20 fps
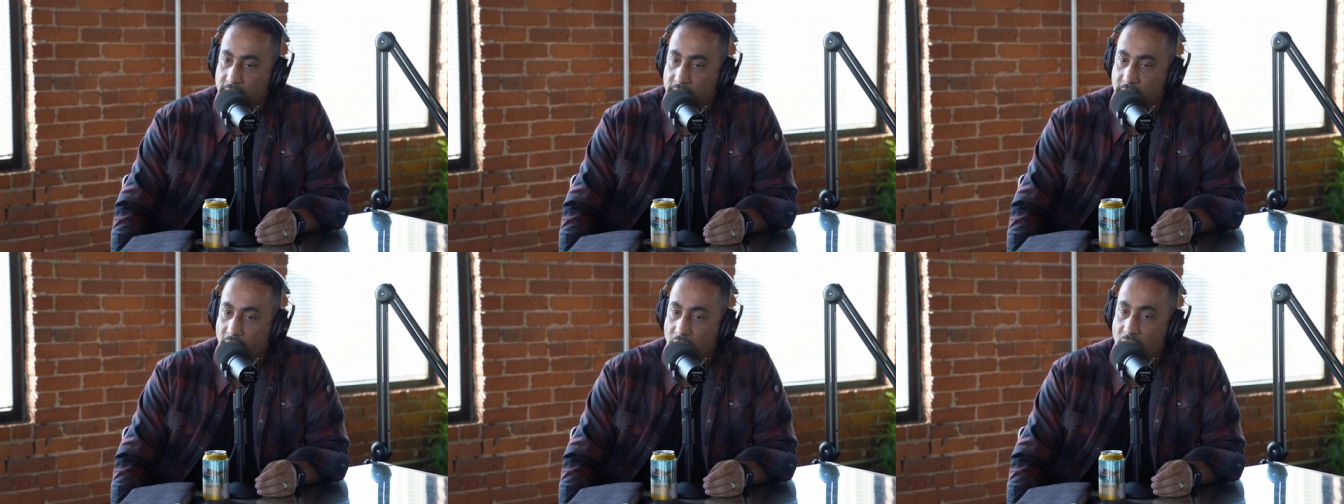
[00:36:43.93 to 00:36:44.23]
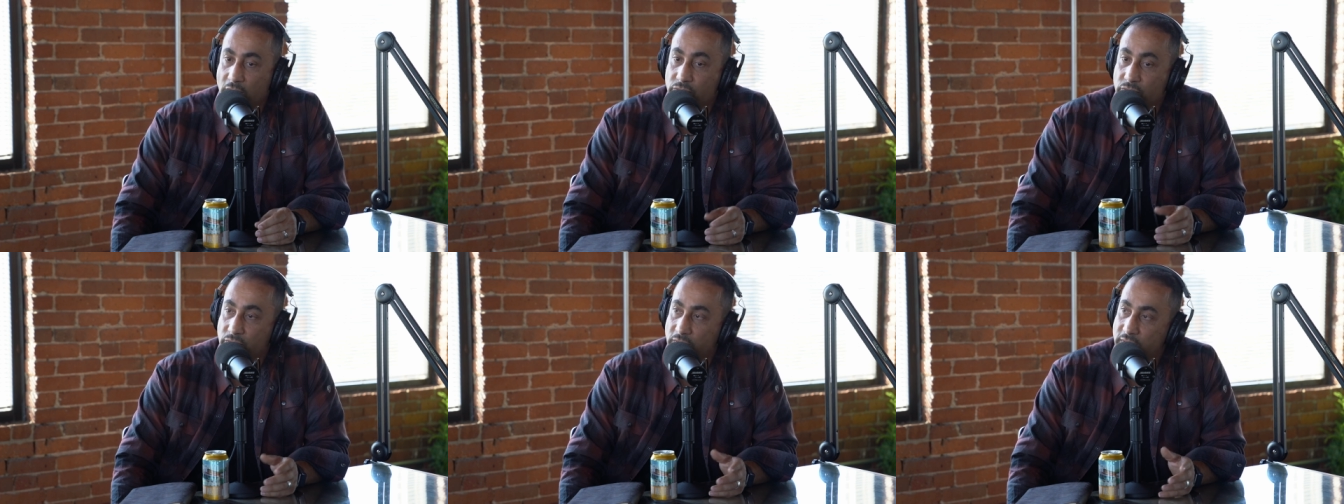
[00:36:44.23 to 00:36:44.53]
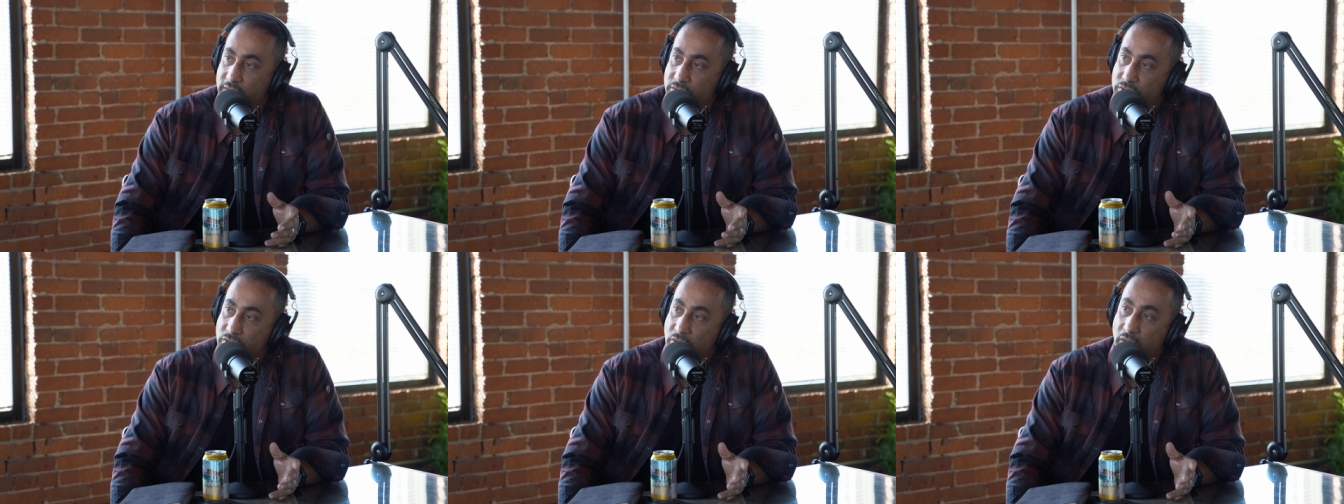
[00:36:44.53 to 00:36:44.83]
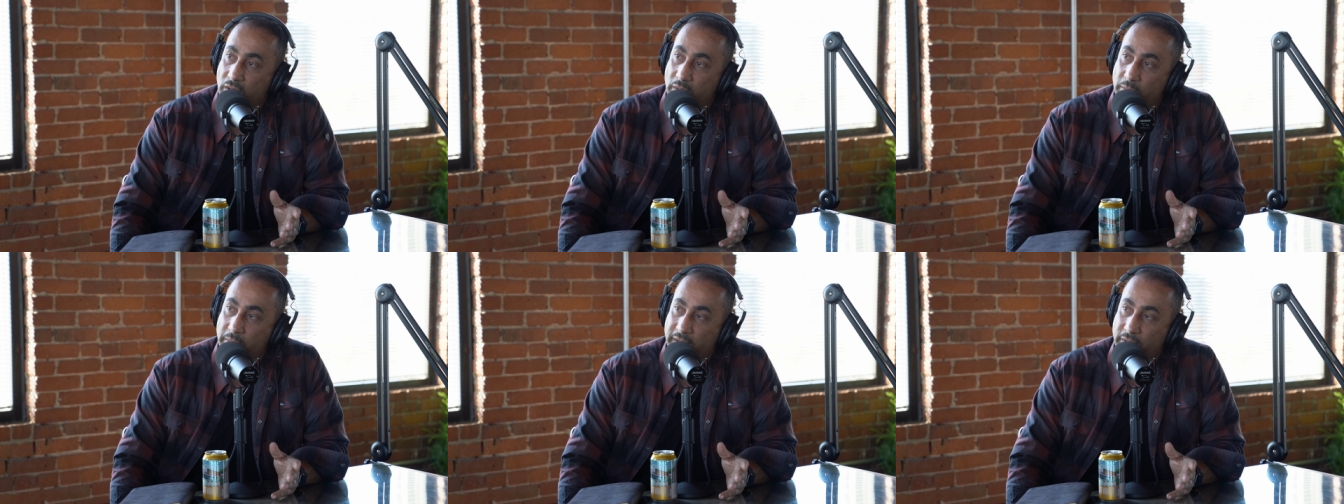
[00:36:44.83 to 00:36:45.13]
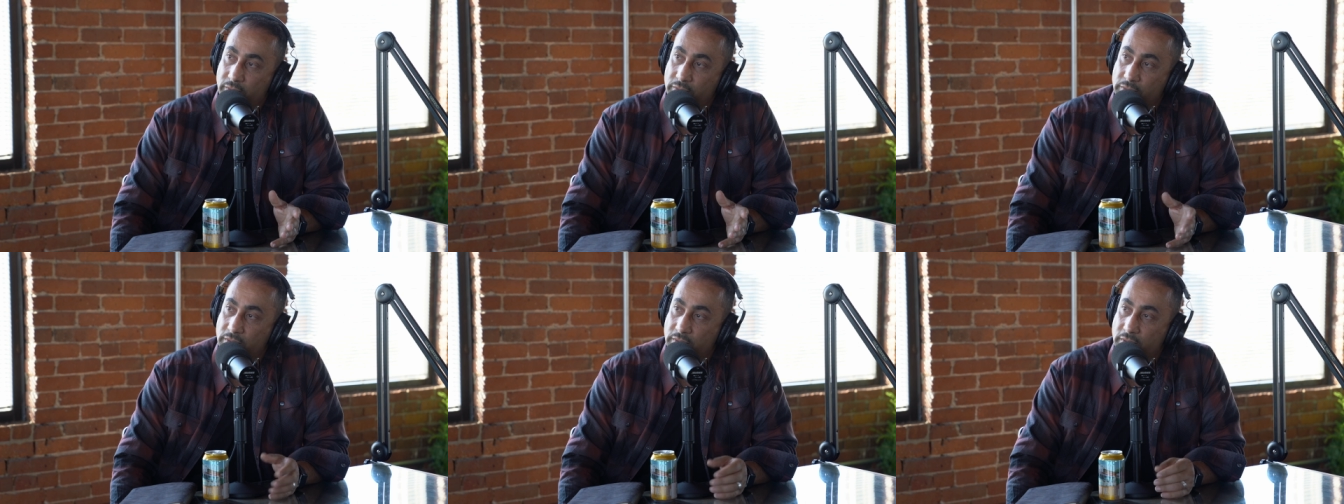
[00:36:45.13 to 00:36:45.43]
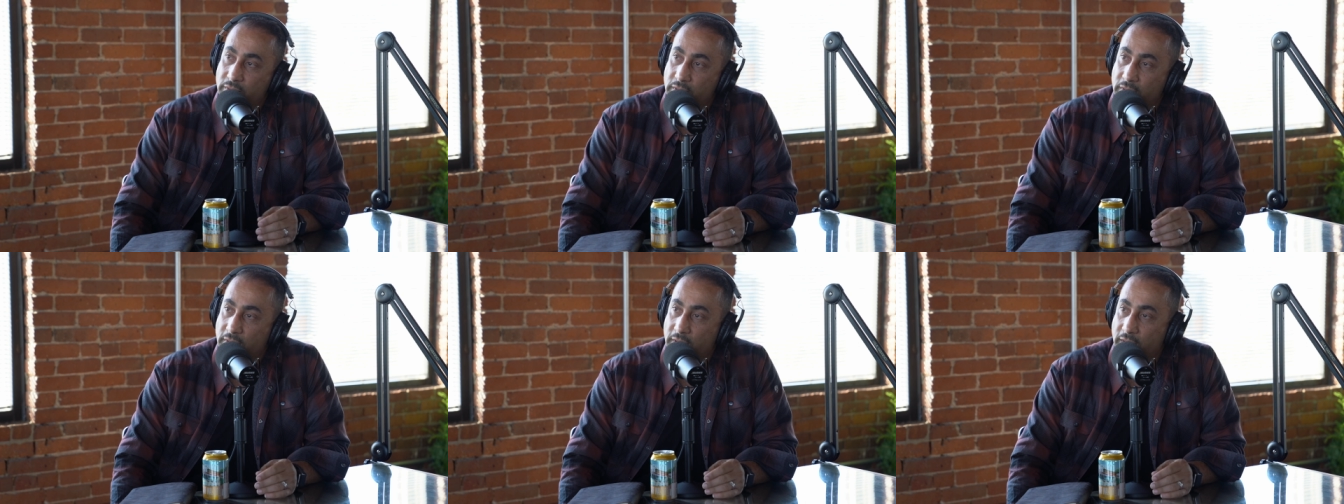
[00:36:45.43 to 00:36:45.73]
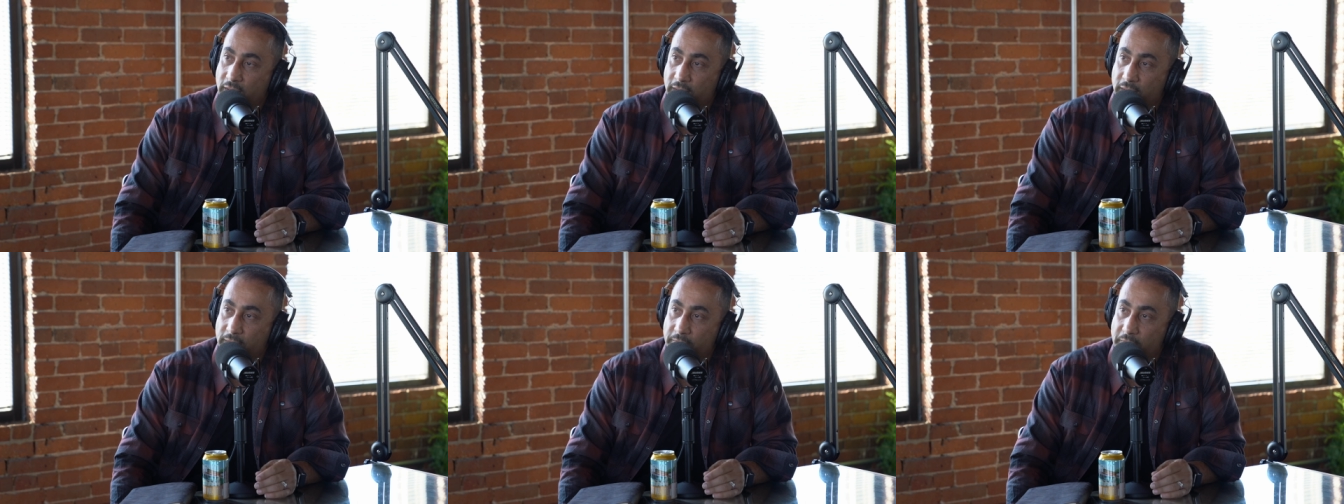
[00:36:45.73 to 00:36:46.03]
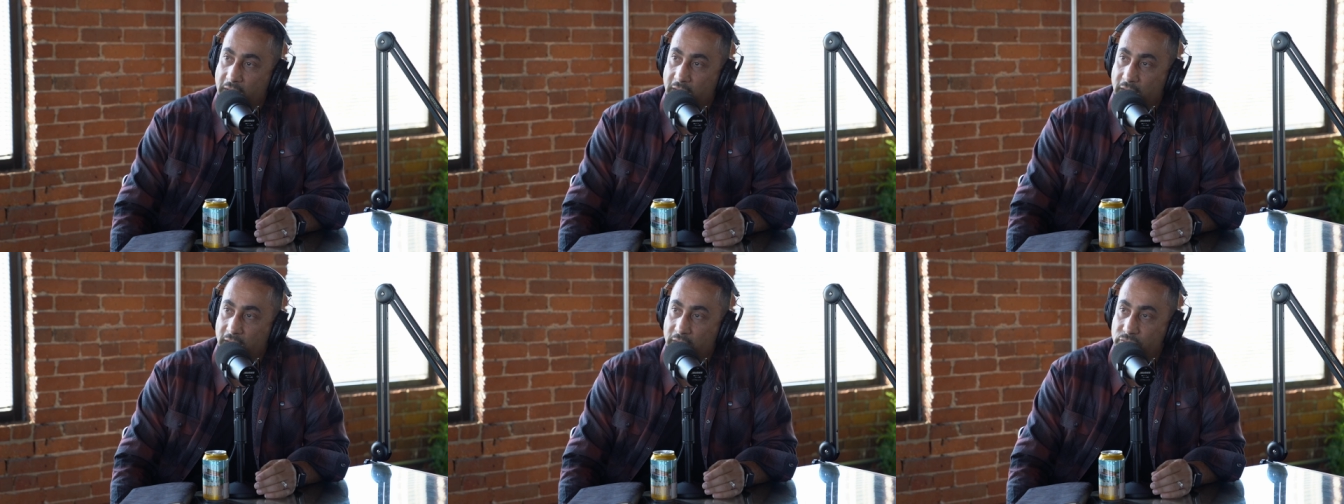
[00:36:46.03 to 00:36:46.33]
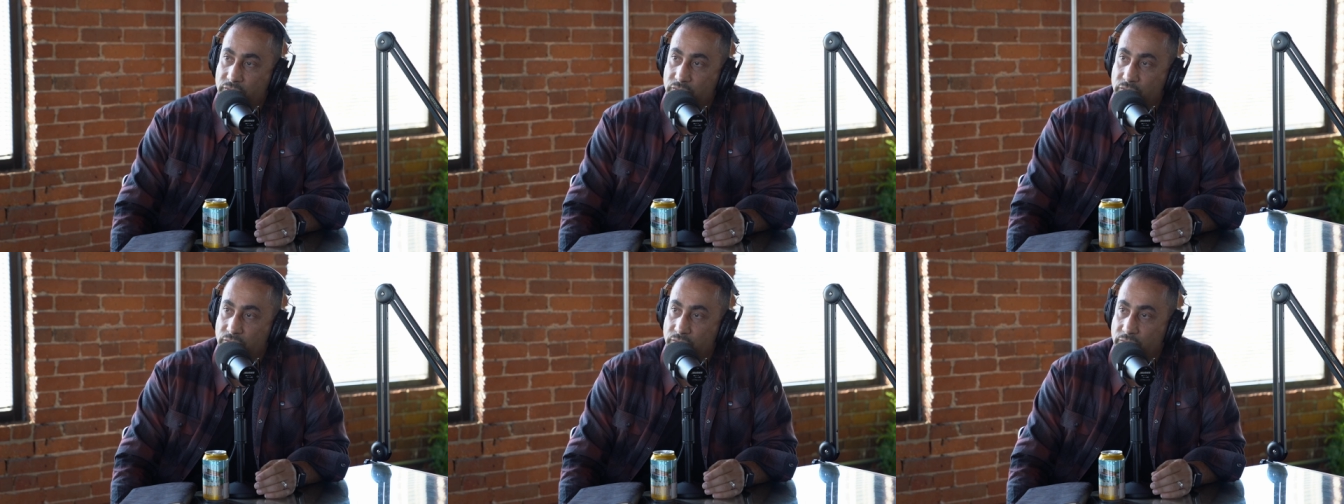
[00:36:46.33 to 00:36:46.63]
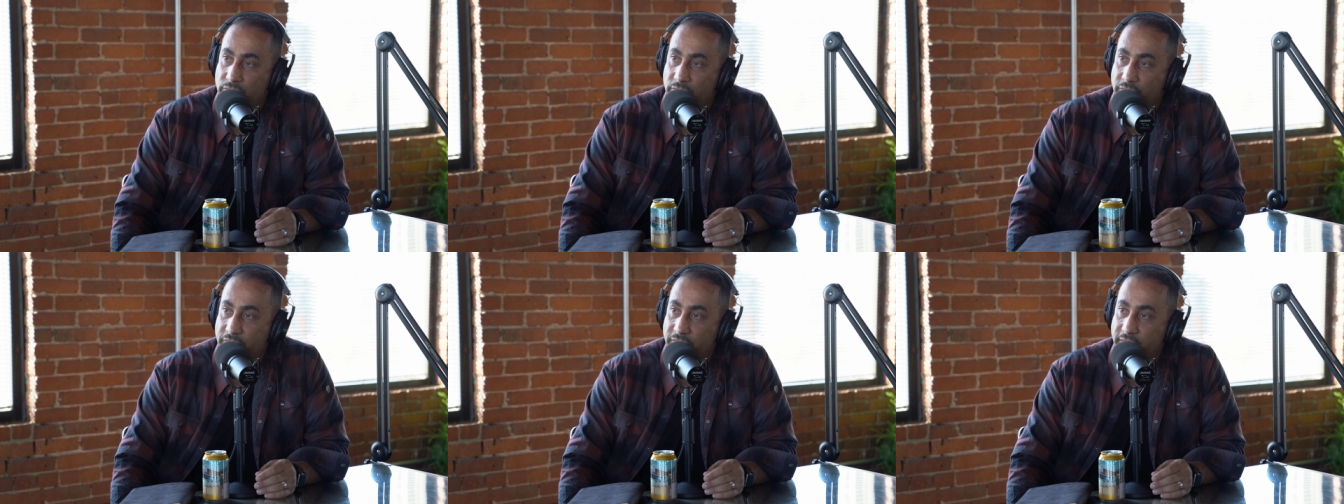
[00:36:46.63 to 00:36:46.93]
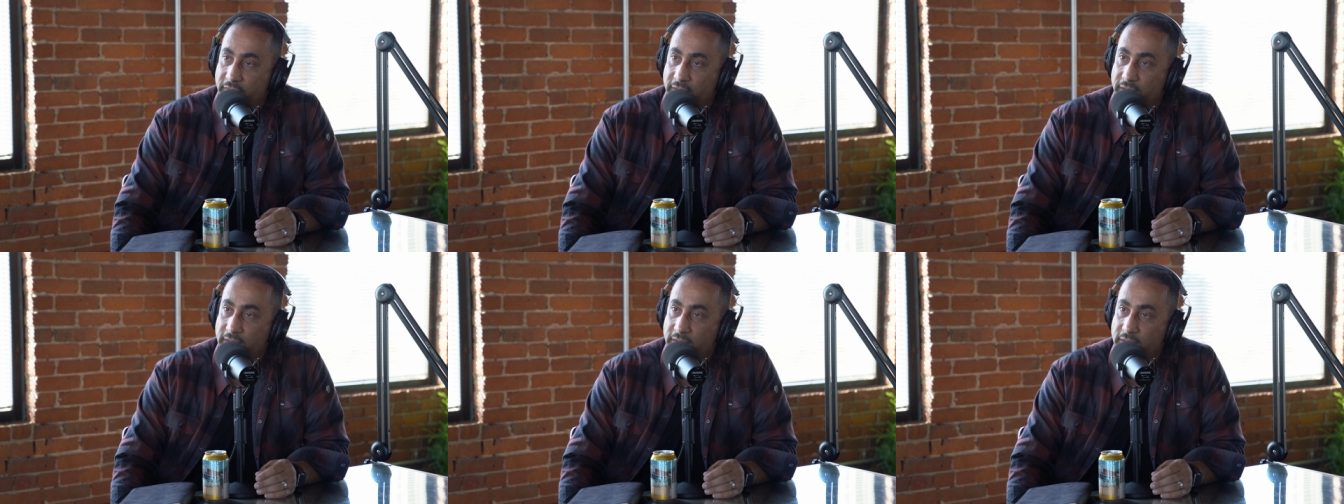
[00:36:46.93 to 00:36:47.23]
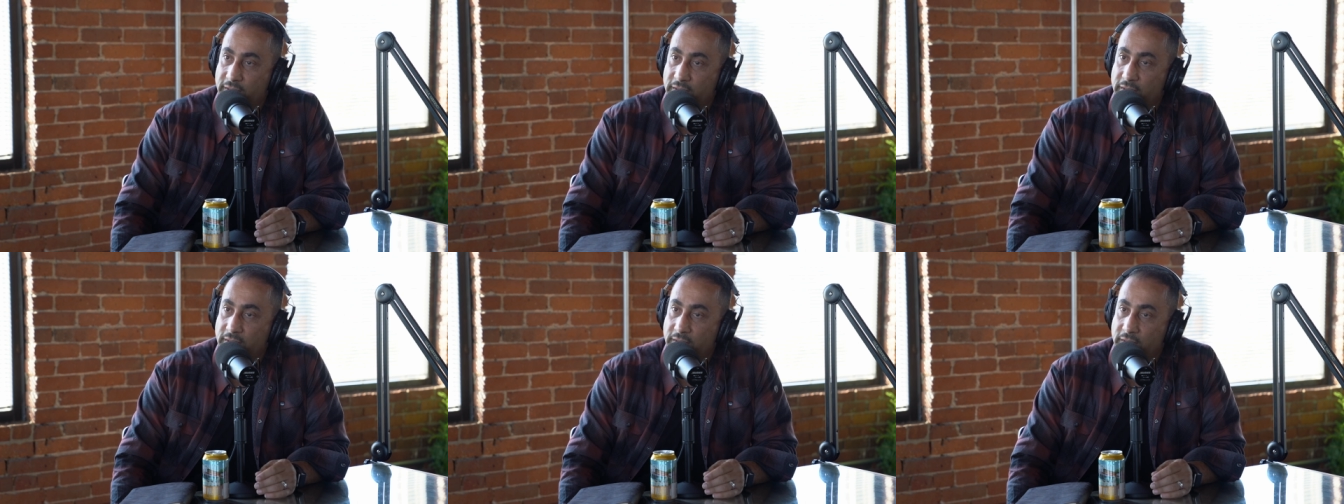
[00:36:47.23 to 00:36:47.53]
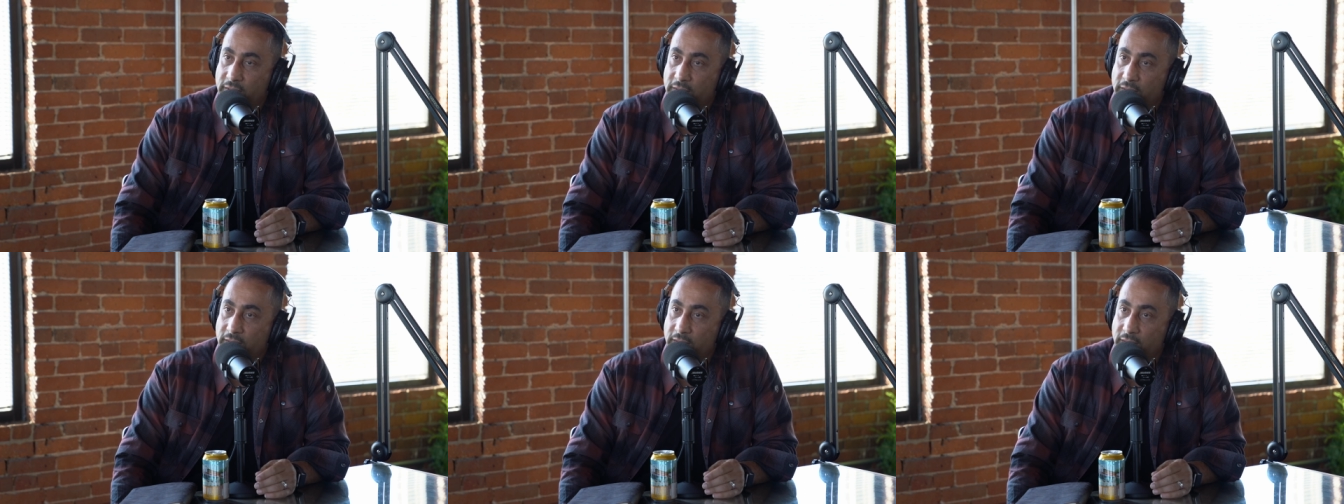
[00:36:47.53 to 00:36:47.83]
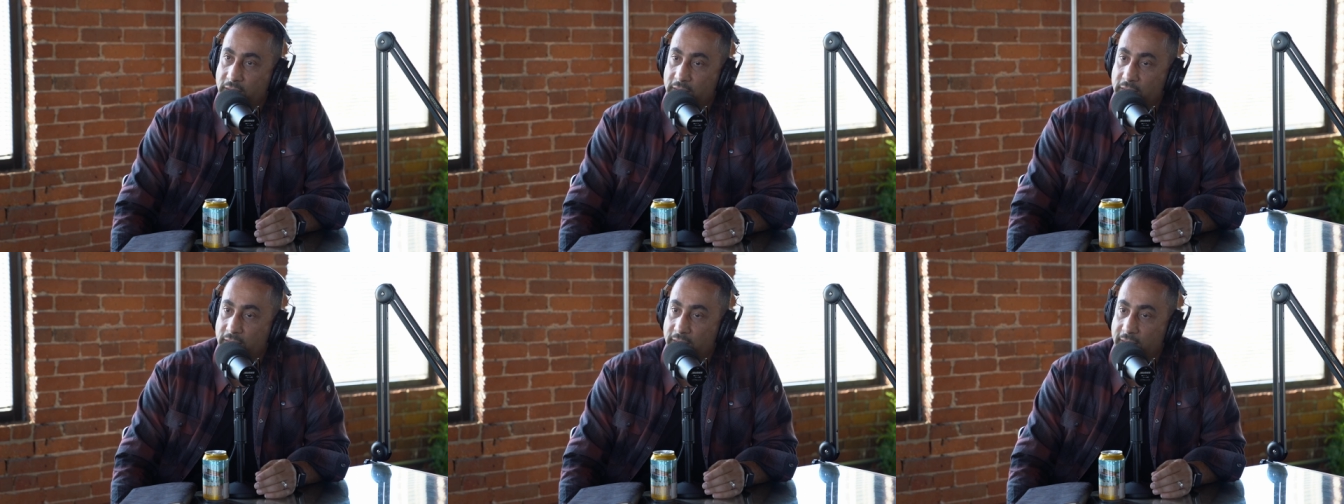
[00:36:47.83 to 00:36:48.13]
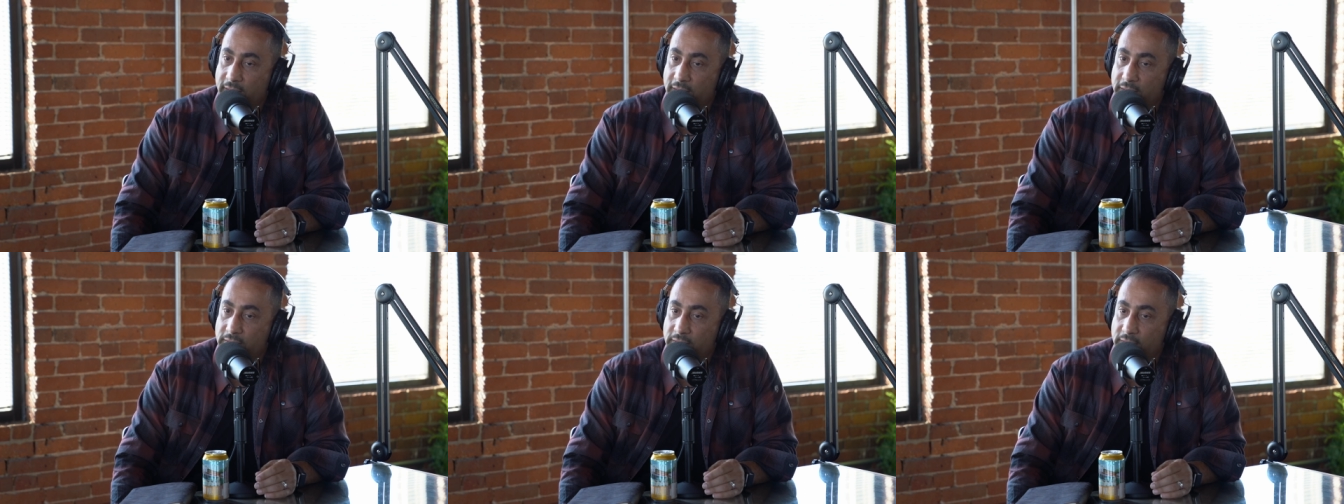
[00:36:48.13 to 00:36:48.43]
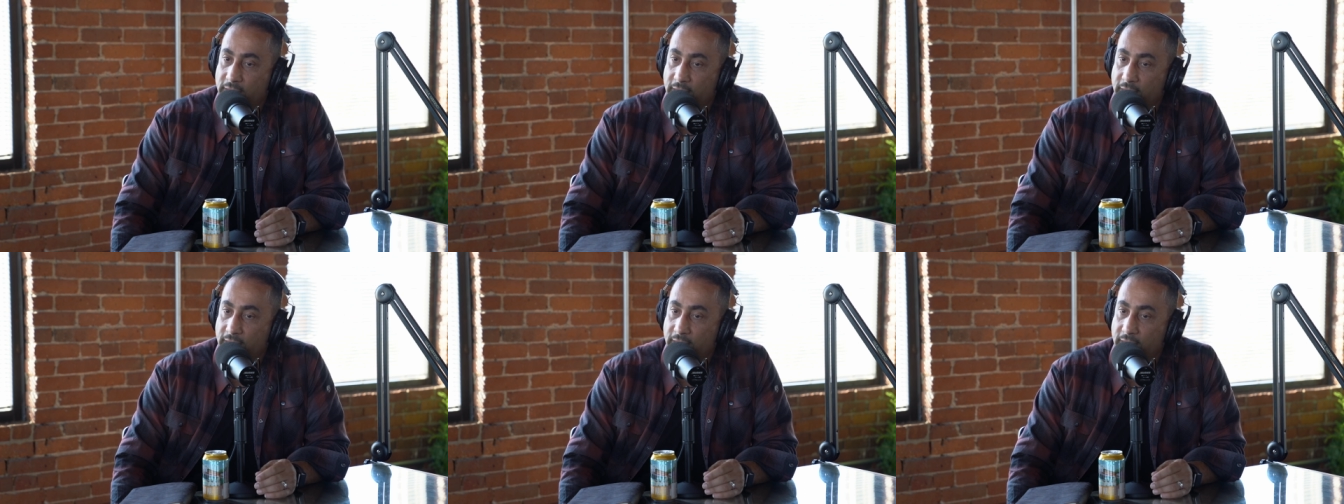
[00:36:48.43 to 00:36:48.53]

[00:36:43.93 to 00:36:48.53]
the country is all about, how to fit in that